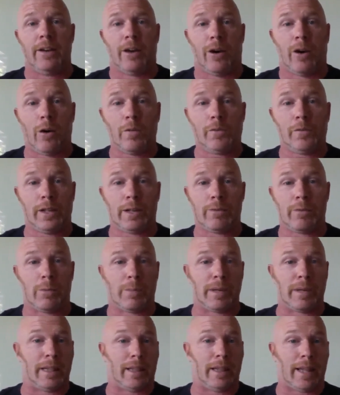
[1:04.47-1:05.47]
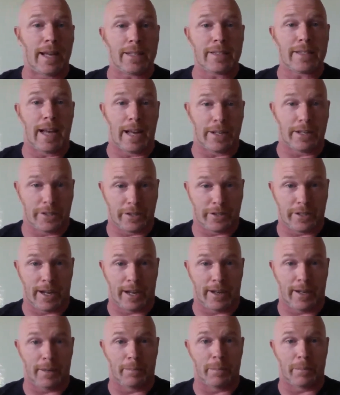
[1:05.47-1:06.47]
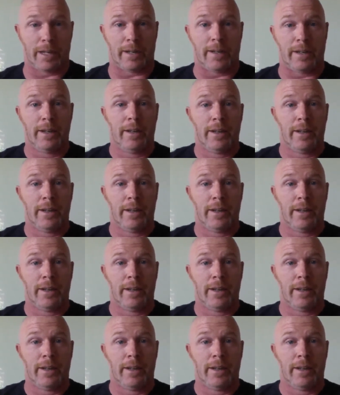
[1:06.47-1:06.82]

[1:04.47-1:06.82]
hopefully will be less agitating, but